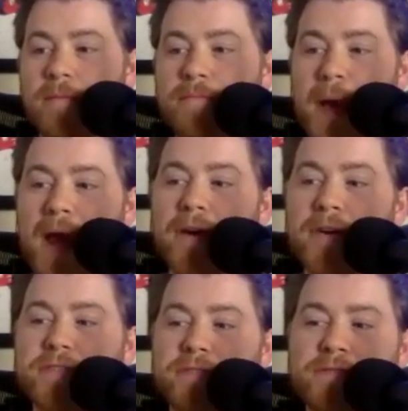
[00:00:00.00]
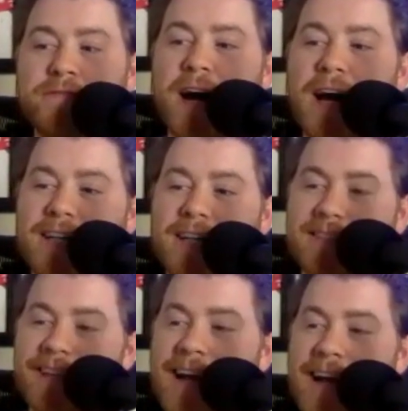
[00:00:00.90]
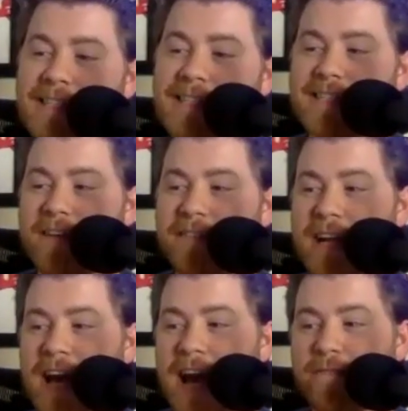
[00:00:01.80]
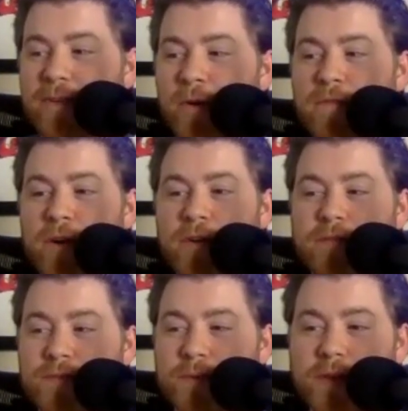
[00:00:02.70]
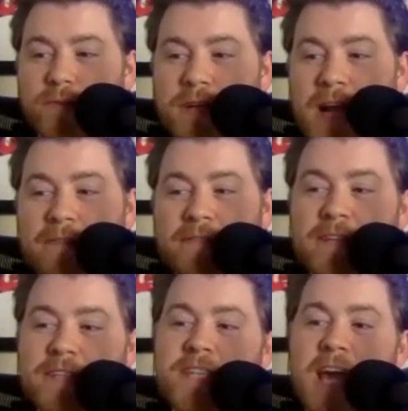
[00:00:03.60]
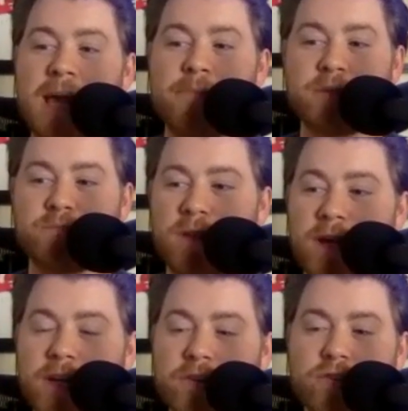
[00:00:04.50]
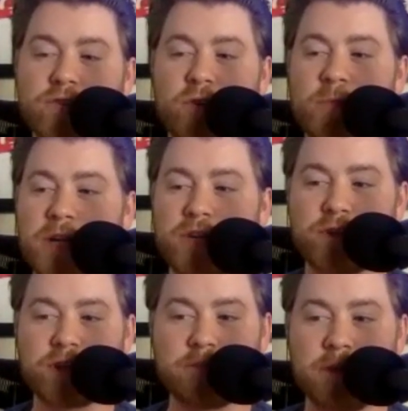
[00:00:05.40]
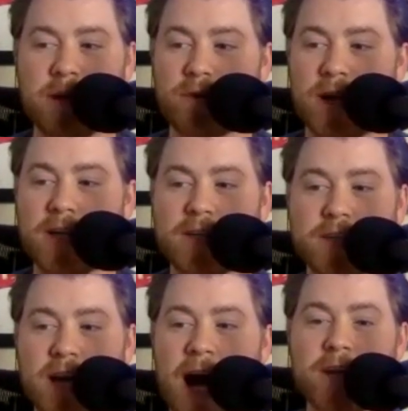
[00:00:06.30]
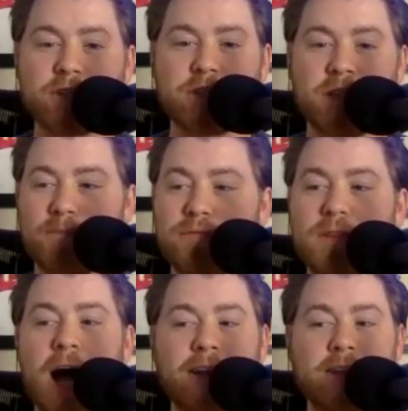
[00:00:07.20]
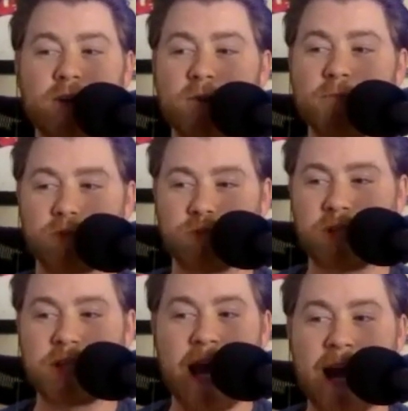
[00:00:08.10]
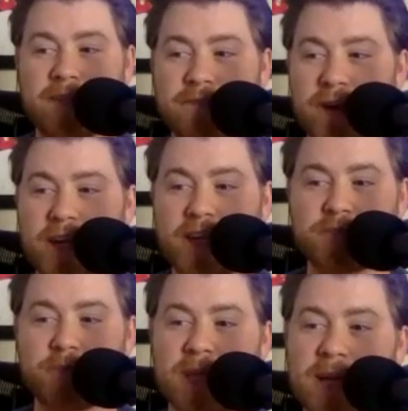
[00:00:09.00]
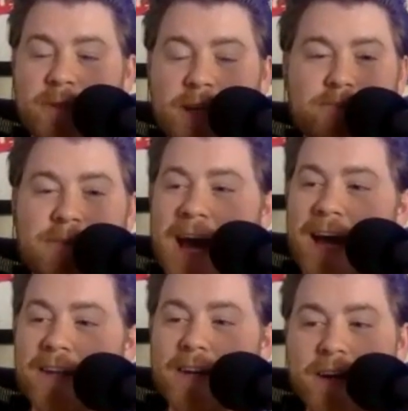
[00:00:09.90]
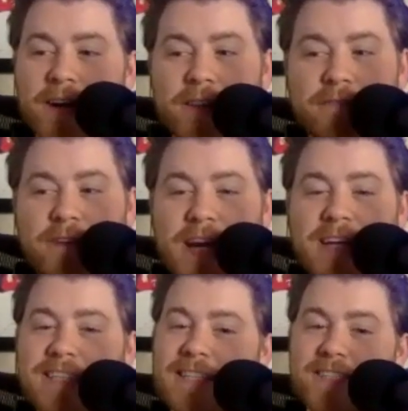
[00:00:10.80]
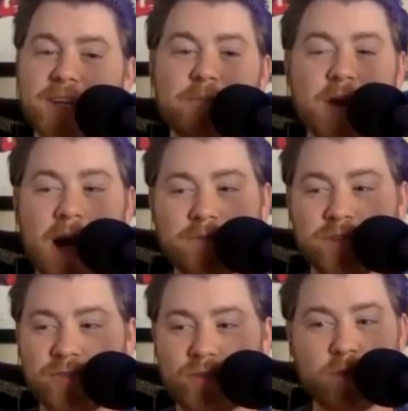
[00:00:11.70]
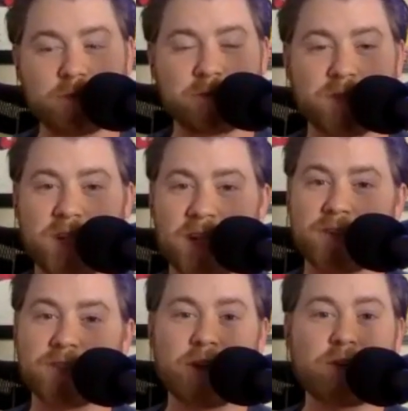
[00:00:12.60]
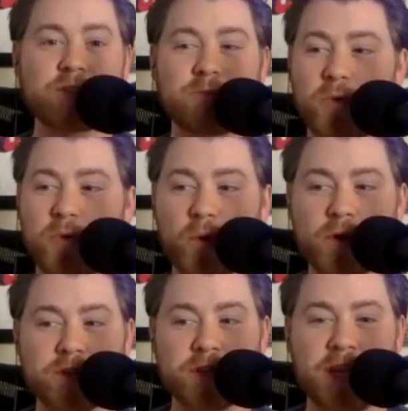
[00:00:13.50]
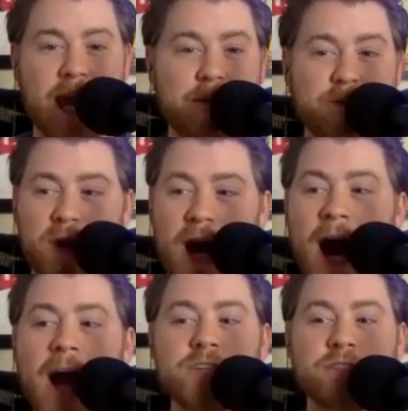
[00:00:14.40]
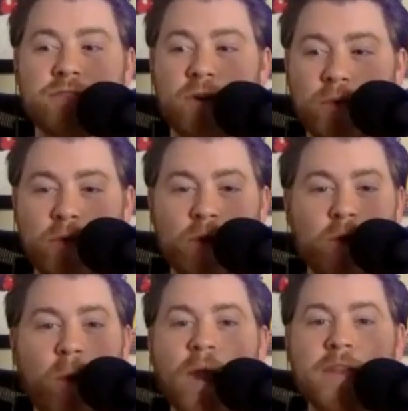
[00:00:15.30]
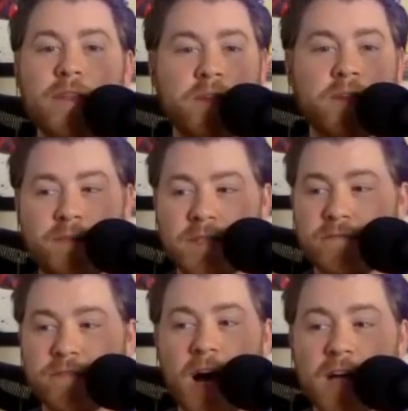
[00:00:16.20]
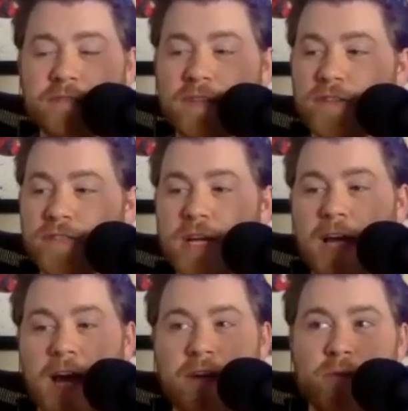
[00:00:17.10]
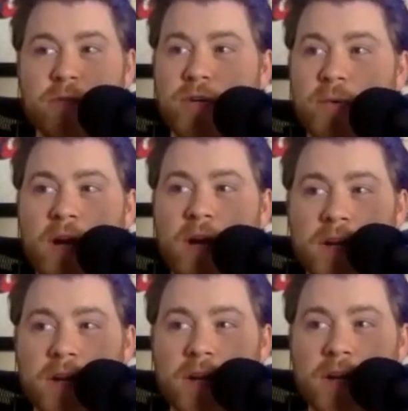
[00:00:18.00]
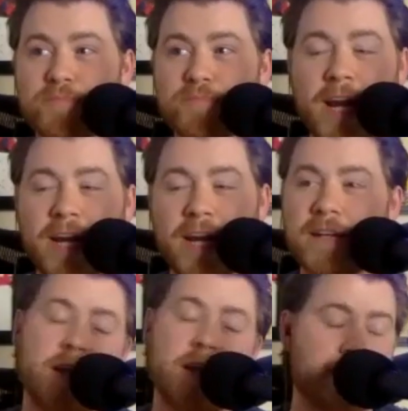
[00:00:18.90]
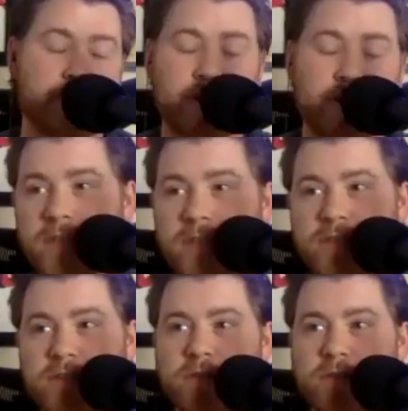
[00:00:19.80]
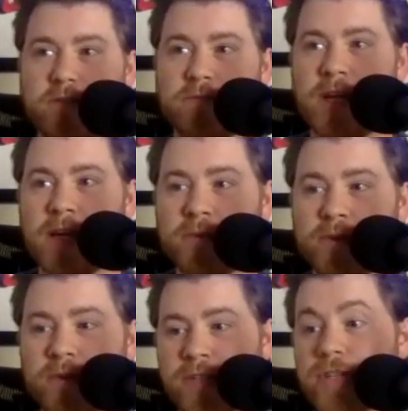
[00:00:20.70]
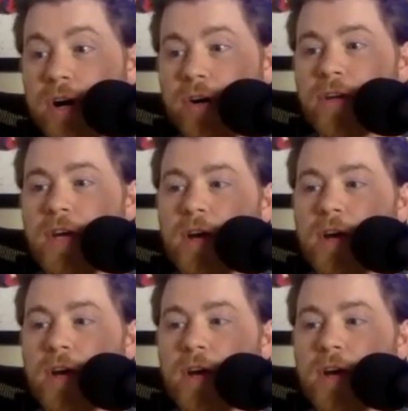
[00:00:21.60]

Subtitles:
Bears Vikes line is at 7.5, over under 43.5. This game is playing so many tricks on my brain because I just like blindly almost just attack the Vikings. But then I'm like, man, the Vikings that sometimes just throw up some stinkers. There are some quarters in games where I just don't know what the offensive philosophy looks like. I don't know what's going on in Kirk's brain. It is Kirk Cousins, so take it with a grain of salt.